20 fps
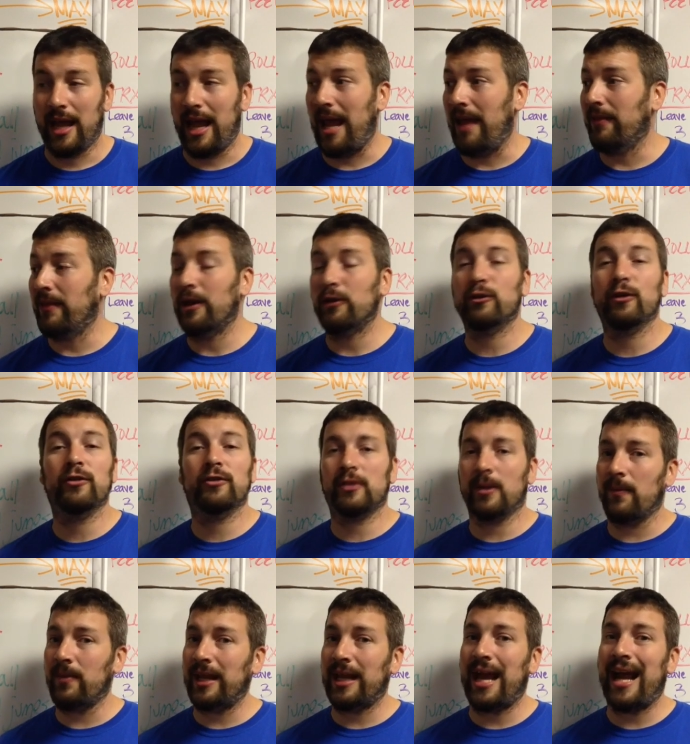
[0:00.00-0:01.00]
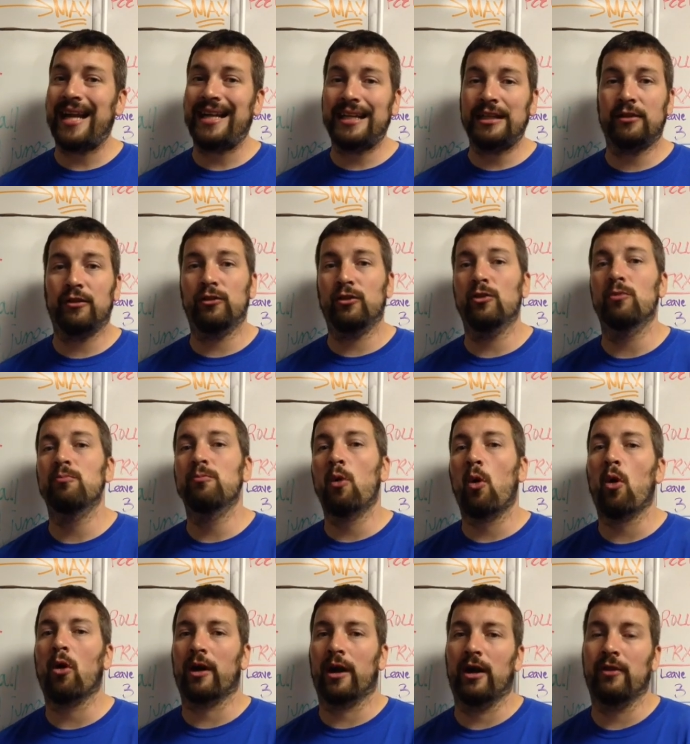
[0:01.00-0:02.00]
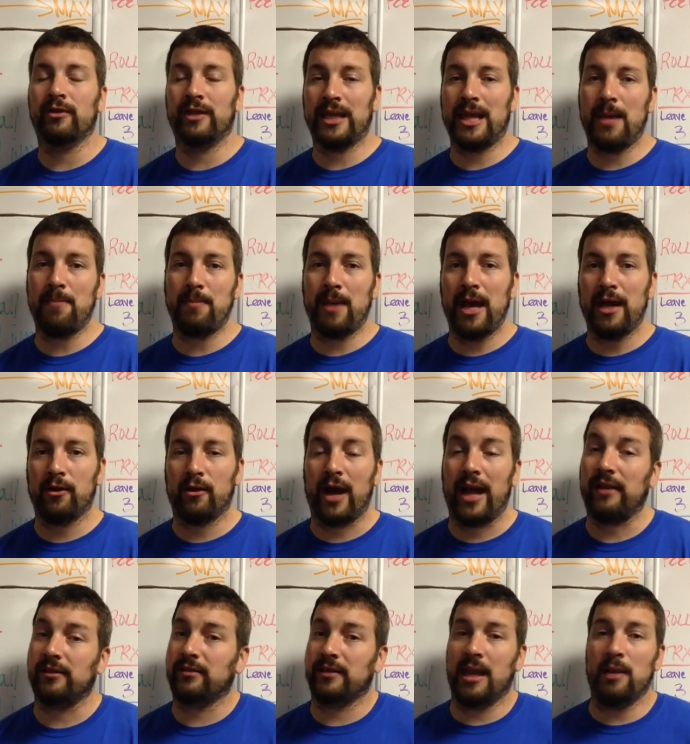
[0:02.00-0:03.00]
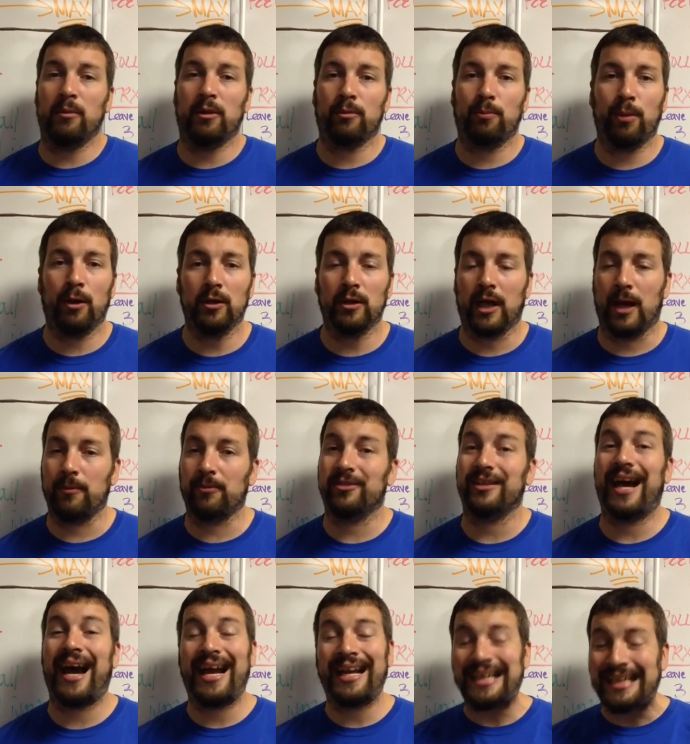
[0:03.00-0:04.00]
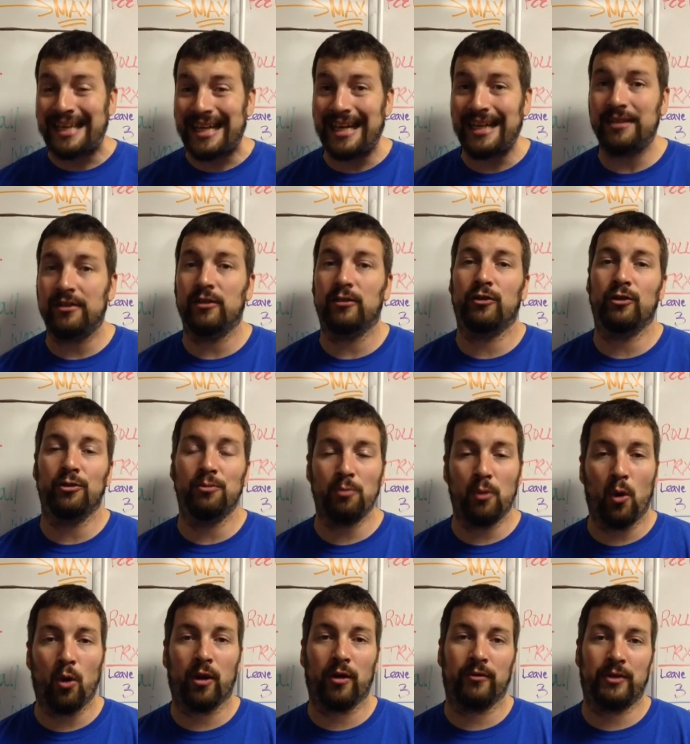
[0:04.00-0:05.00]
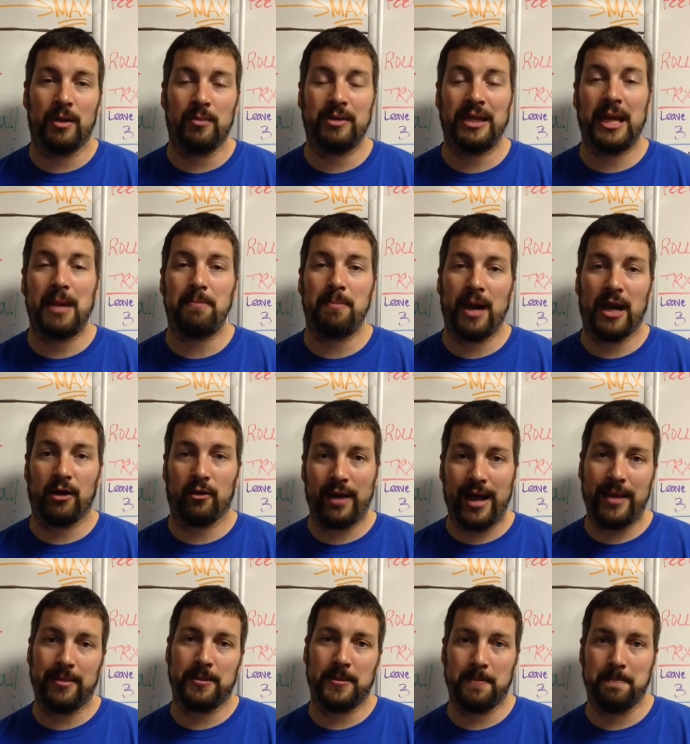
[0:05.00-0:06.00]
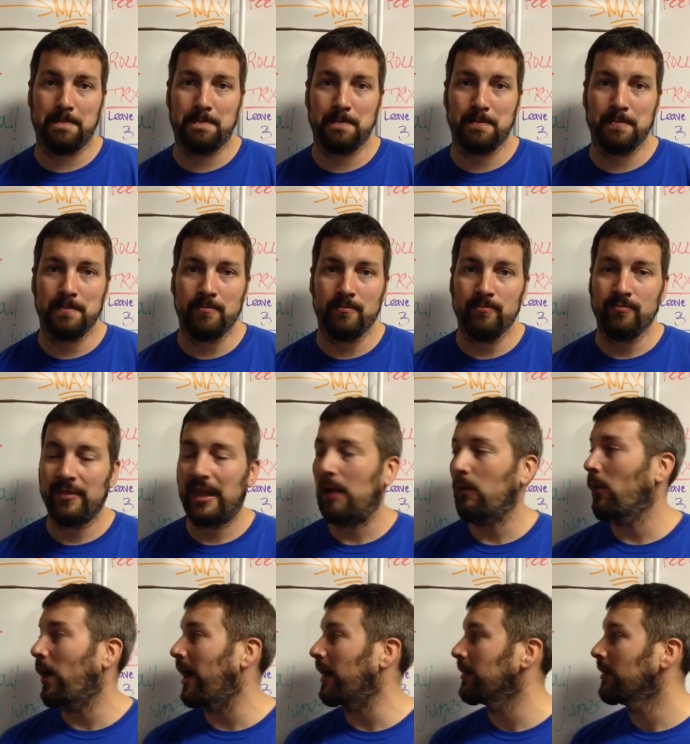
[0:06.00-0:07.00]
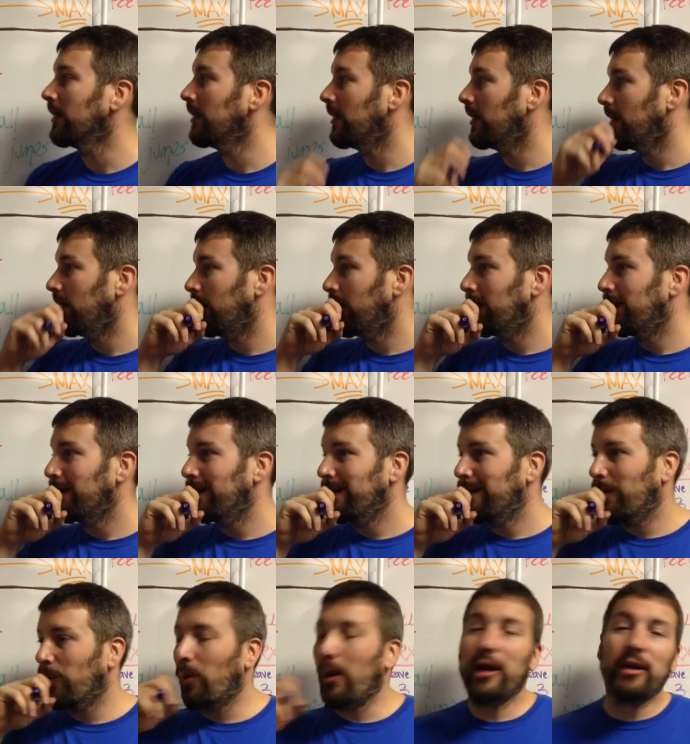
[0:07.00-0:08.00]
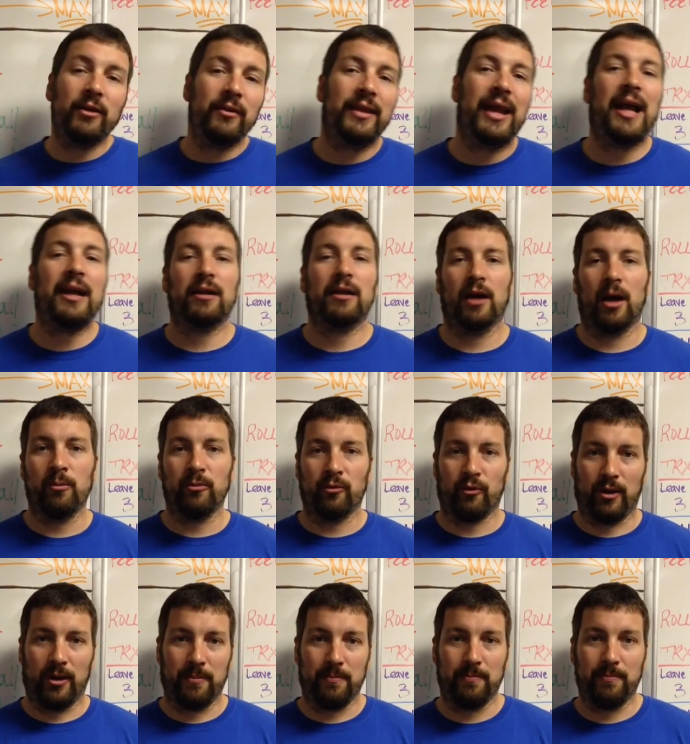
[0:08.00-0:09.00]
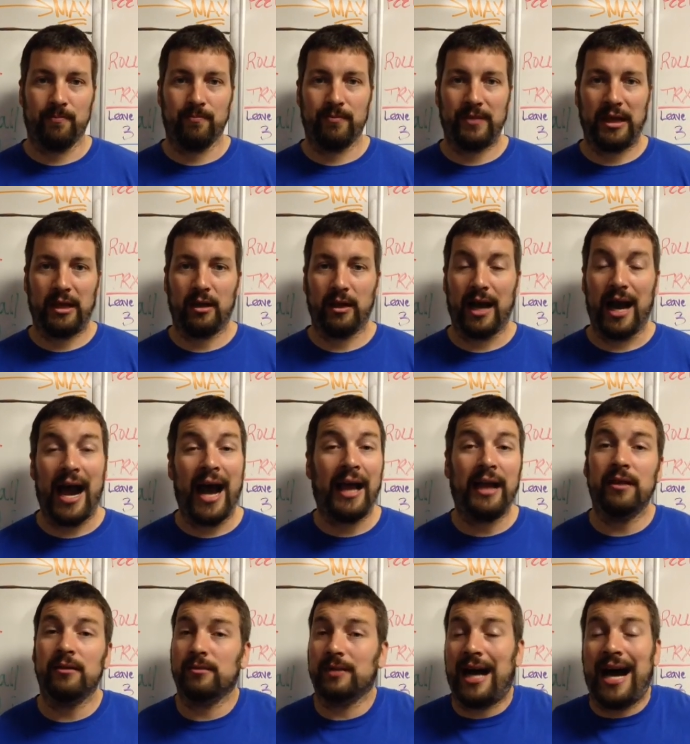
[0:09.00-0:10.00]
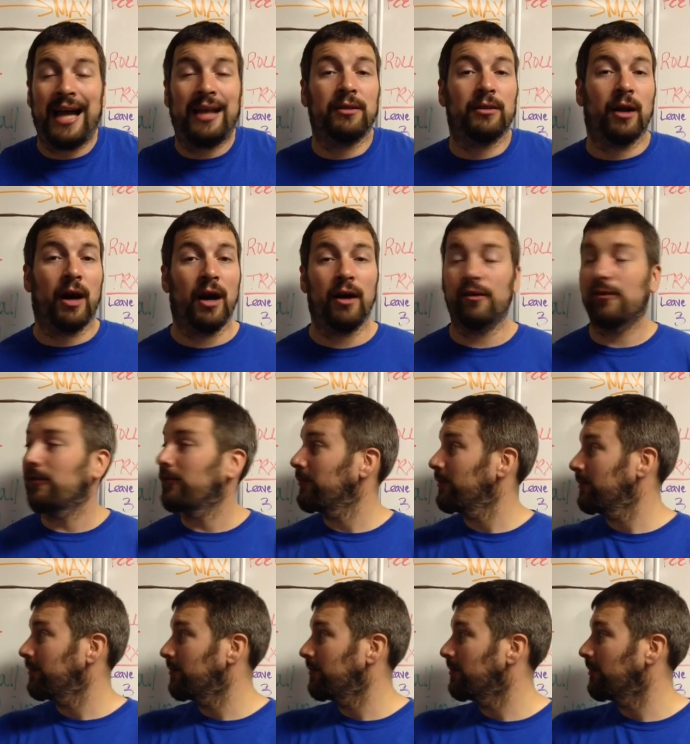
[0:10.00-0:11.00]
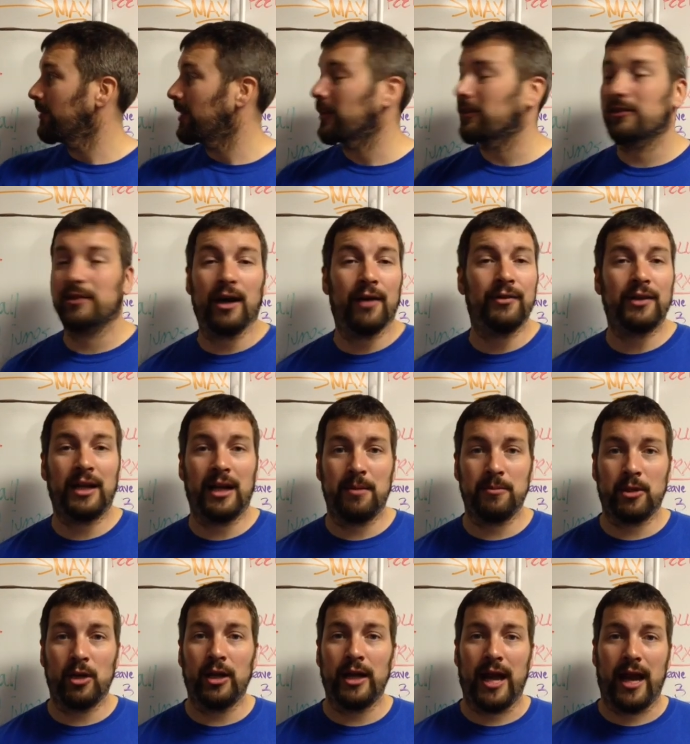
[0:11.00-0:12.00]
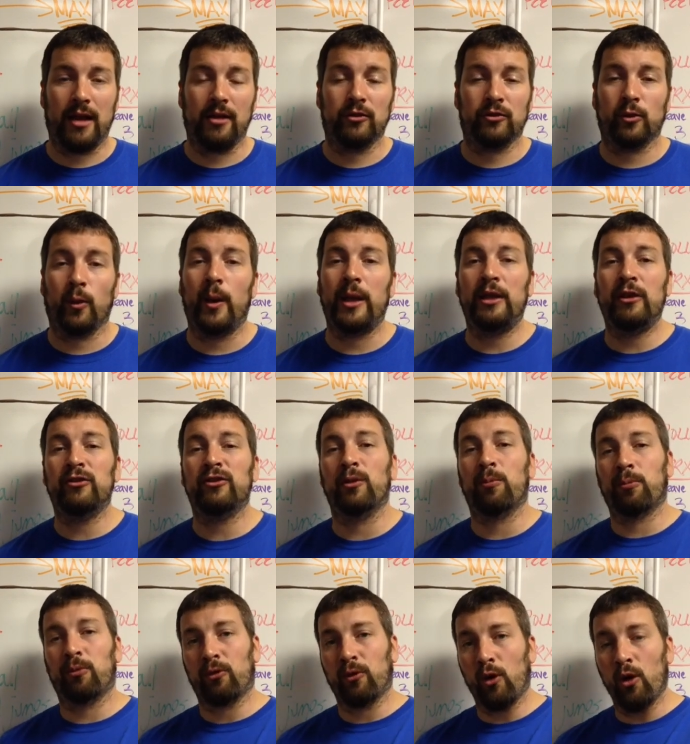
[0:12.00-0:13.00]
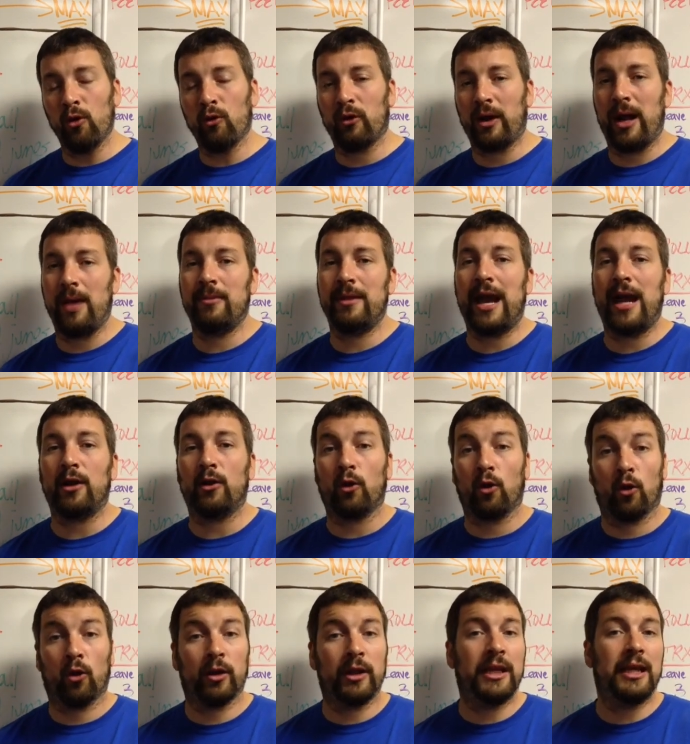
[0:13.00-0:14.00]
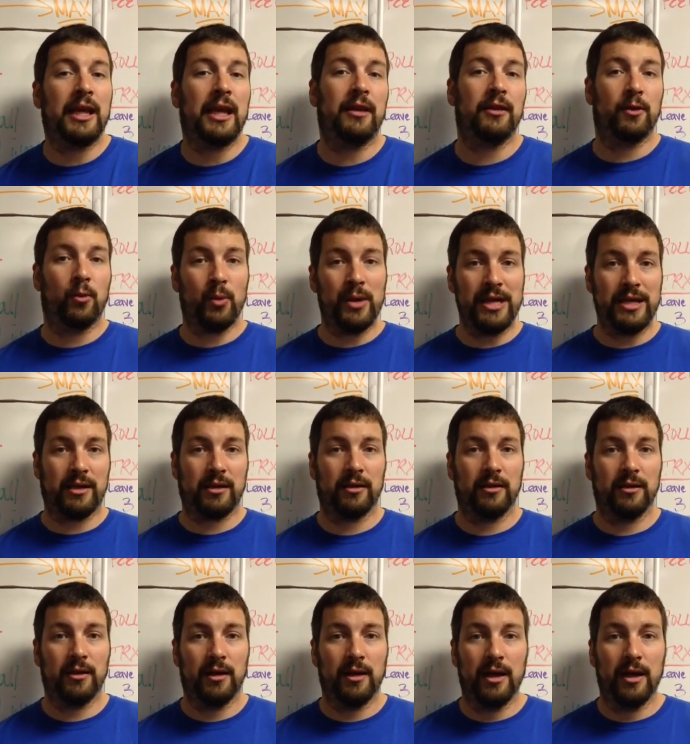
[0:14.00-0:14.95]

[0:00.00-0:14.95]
And they're just something I need to do more of to get better at. Same with pull ups. I need to do more of them to get better at them. Well, where did that come from? I, I love the stuff that I'm good at. So I used to program that early in the week.